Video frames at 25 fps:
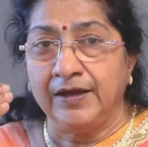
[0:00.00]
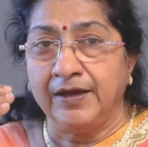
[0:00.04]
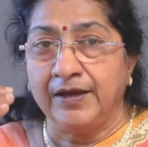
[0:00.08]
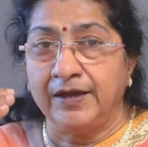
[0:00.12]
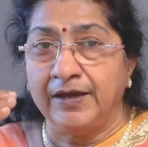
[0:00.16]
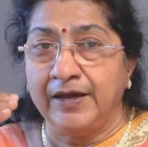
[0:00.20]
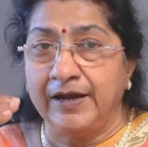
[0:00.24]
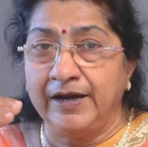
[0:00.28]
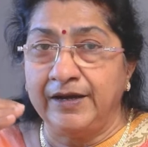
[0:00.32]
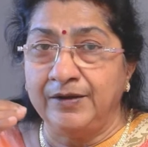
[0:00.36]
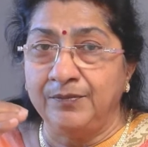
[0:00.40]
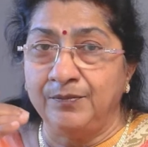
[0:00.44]

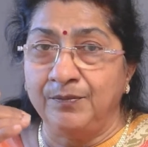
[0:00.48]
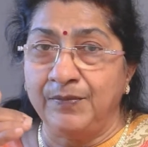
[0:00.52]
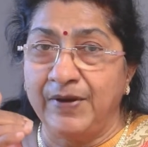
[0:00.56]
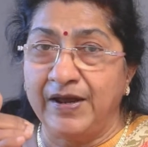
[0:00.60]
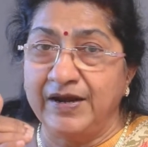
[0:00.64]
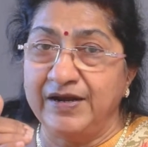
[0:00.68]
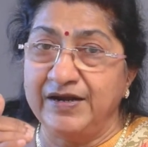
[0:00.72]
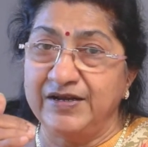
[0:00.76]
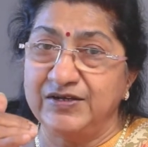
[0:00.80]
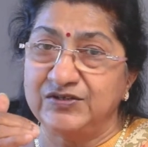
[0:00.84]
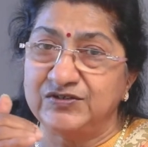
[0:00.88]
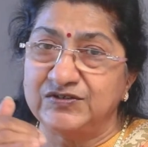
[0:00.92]
and
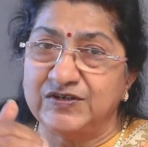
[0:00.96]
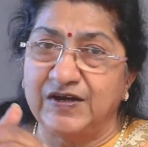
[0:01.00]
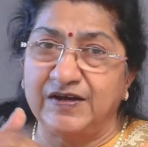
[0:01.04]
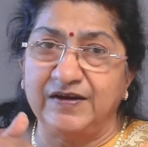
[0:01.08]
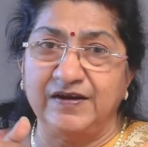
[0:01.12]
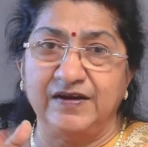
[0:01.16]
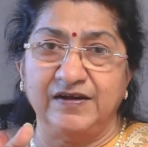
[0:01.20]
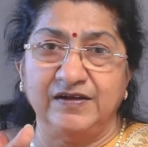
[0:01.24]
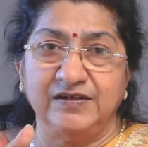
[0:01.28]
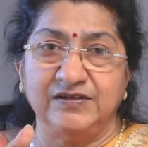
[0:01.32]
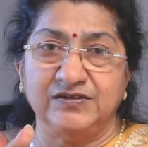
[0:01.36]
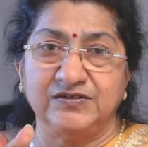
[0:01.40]
many
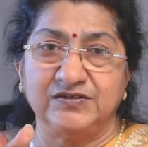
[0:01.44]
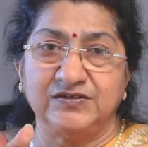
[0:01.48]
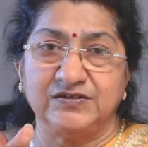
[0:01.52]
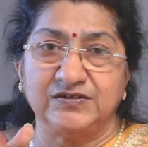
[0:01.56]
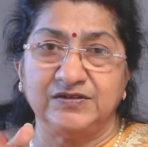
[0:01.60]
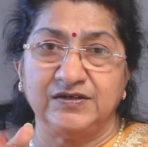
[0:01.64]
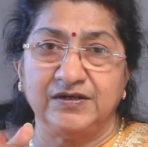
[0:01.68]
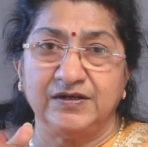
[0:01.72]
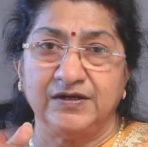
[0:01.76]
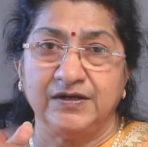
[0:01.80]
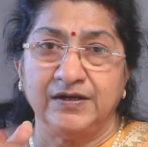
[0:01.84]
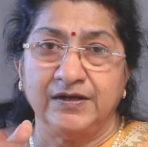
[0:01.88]
channels
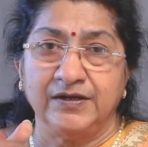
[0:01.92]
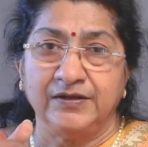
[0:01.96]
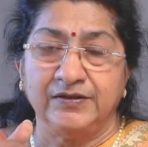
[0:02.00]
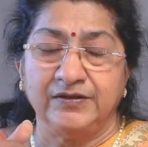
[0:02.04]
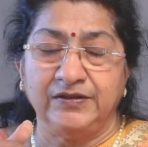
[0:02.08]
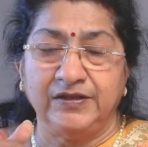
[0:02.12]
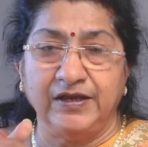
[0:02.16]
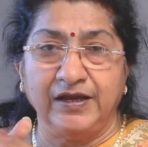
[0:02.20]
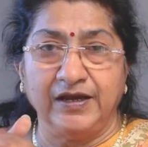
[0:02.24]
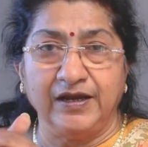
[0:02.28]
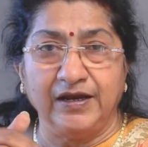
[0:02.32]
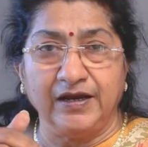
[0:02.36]

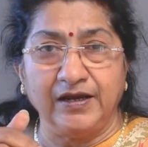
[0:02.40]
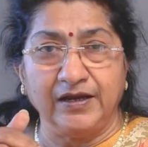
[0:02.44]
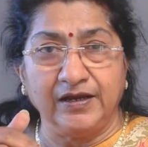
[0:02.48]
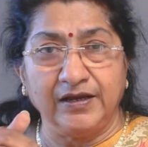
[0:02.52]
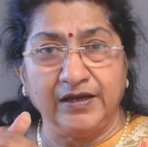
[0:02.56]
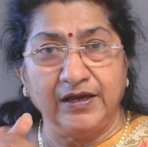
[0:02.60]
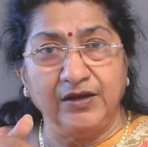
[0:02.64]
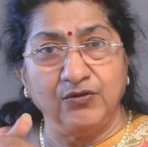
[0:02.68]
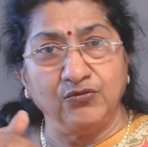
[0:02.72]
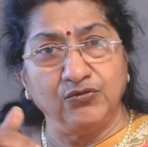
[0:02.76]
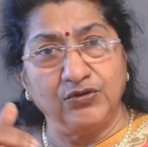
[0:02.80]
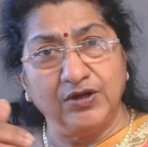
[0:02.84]
they
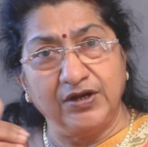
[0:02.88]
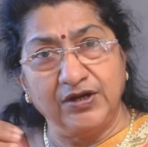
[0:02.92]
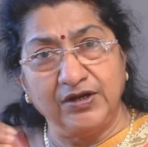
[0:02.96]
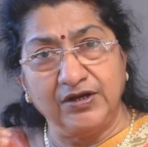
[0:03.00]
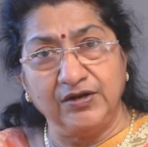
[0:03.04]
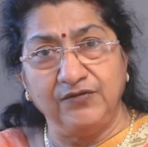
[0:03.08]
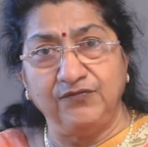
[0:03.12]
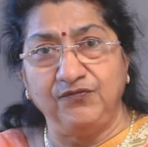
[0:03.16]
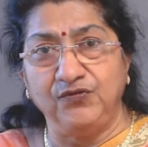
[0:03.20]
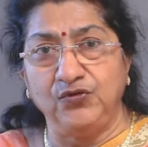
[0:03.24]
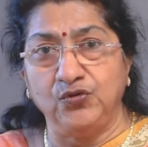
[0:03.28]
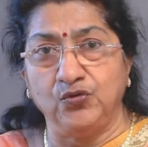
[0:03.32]
give the
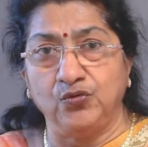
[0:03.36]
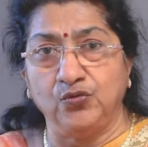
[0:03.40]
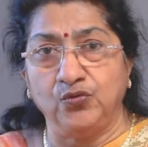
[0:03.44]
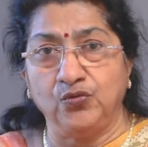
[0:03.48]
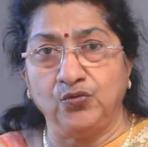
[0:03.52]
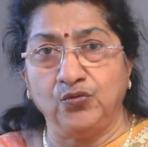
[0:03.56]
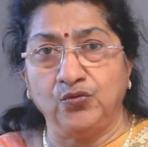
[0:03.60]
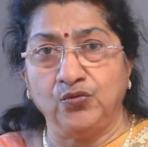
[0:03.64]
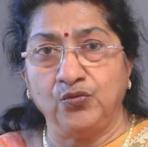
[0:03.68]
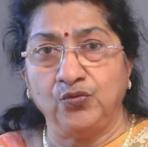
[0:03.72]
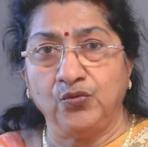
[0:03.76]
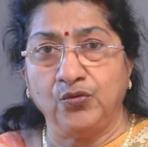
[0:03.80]
review,
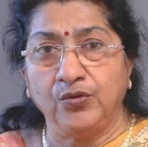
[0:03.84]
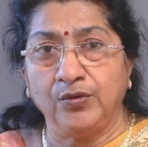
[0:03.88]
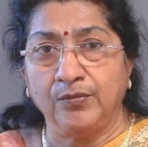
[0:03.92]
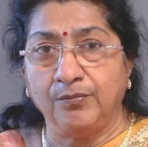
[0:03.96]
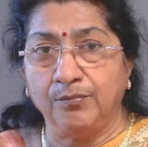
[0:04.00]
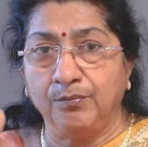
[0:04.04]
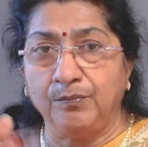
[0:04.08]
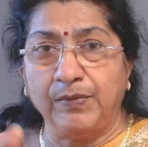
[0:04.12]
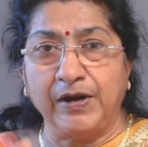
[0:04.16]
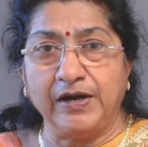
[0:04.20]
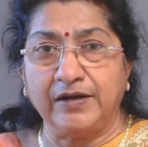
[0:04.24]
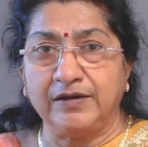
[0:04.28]

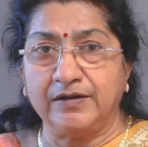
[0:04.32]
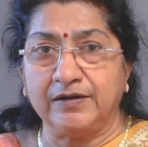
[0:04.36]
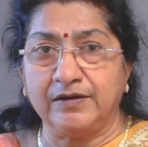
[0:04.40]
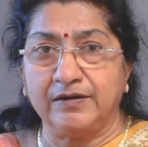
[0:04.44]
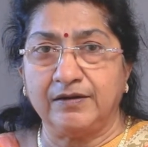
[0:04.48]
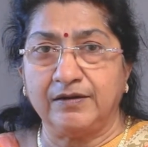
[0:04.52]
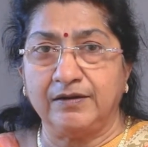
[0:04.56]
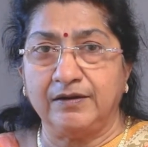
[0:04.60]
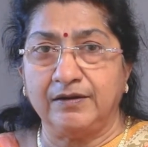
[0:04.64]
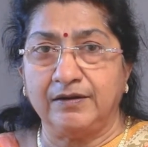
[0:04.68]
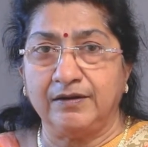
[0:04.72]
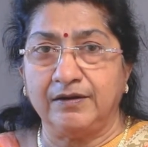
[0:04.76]
but
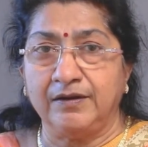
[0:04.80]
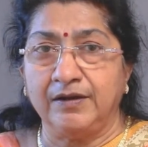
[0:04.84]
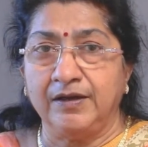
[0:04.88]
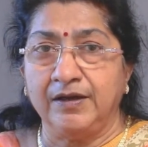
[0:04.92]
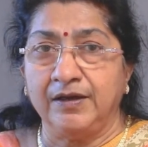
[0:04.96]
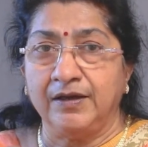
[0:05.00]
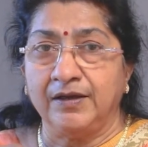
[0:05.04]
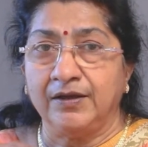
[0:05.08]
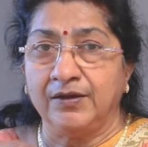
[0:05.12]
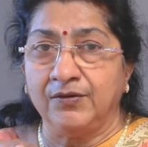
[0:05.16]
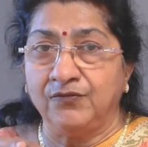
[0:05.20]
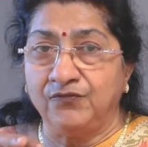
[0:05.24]

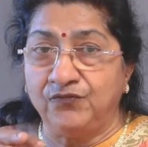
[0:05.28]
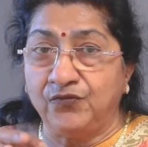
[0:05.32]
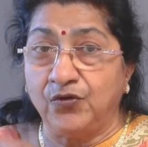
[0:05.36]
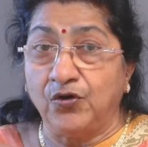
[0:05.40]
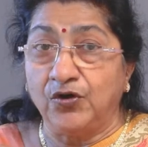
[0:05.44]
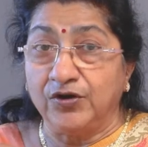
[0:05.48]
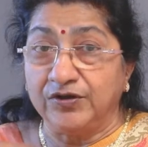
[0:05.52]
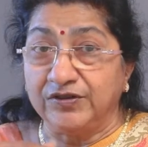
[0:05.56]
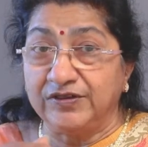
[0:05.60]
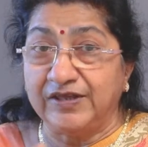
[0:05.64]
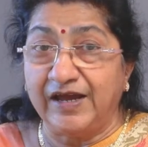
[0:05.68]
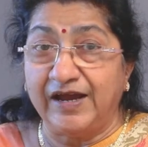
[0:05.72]

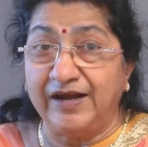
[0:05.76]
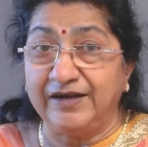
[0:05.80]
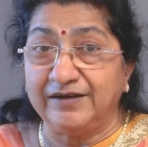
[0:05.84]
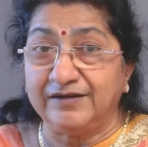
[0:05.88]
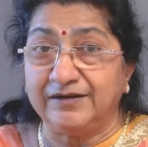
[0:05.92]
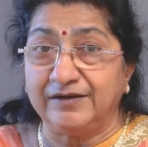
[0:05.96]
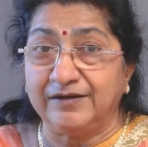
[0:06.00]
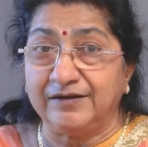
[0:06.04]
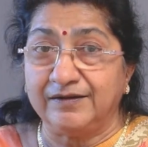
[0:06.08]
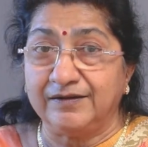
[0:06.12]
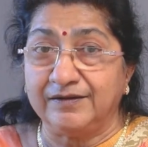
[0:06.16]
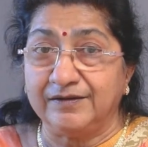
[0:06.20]
for that
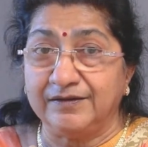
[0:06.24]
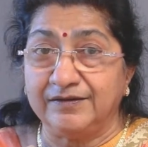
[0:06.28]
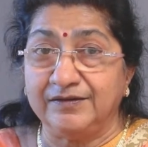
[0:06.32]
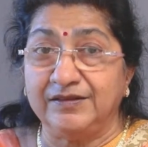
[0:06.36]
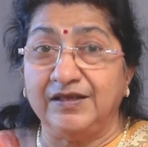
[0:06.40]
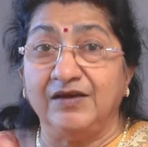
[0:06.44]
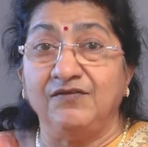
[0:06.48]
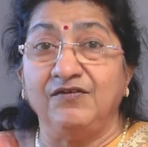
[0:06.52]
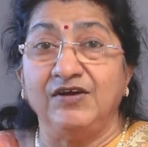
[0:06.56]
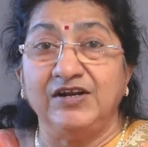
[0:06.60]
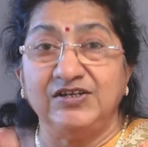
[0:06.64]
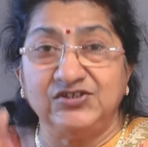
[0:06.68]

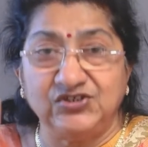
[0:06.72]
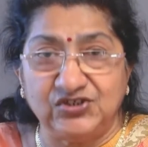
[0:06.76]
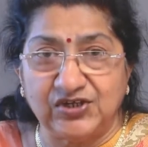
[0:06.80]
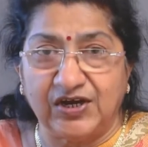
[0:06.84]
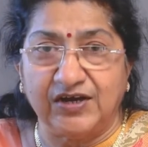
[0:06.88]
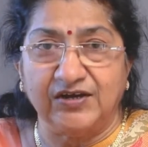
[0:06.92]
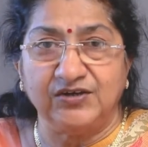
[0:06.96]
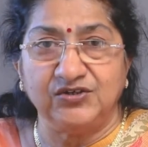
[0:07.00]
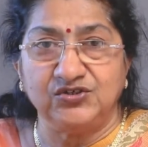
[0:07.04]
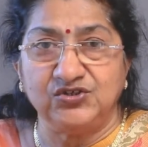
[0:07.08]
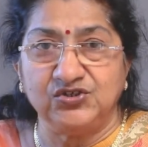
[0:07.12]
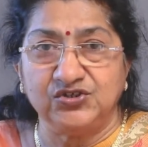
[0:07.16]
they will
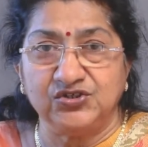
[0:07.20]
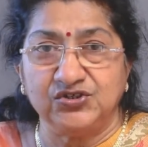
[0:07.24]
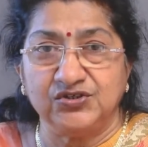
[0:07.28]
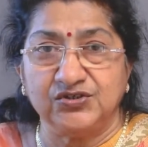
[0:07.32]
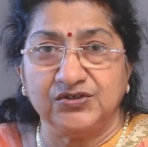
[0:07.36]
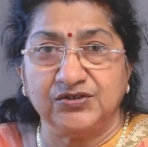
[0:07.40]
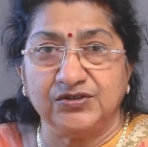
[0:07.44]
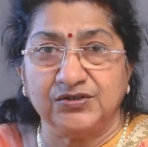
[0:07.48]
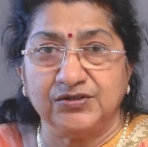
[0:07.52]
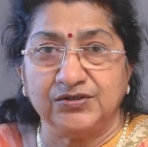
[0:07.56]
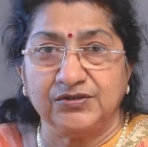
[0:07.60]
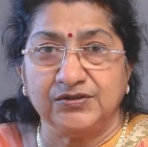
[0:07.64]
charge
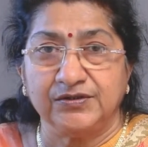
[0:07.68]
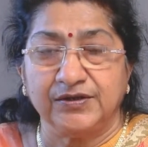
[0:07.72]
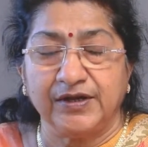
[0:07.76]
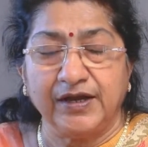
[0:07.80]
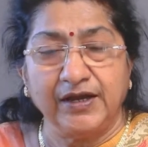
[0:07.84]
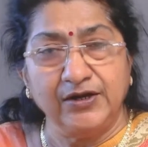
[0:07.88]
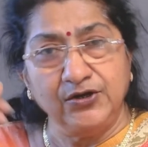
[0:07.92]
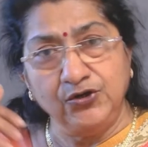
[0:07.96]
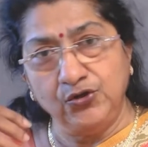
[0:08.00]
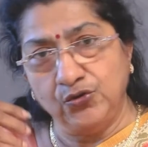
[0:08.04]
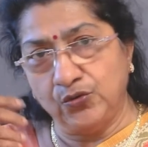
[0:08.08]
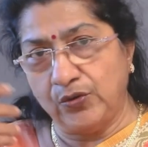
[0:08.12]

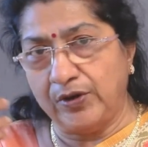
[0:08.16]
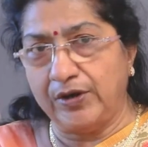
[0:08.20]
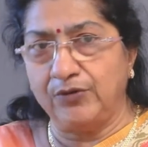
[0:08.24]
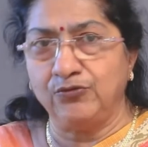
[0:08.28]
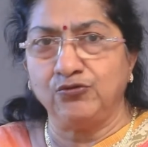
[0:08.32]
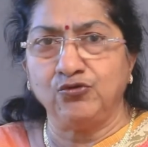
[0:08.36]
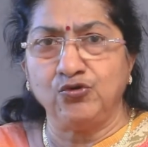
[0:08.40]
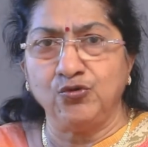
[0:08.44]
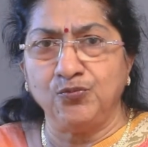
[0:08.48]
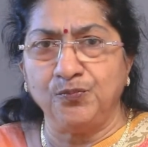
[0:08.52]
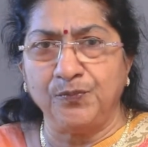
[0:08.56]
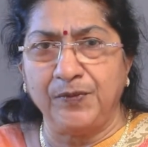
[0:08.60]
and you
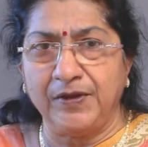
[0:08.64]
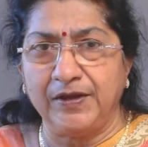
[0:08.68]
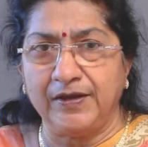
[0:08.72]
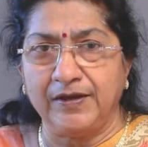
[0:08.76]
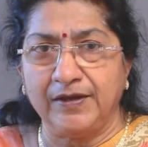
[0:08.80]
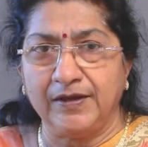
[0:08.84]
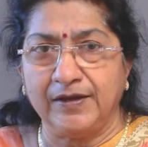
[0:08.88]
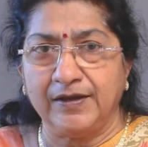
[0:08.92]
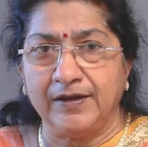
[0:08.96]
have to pay.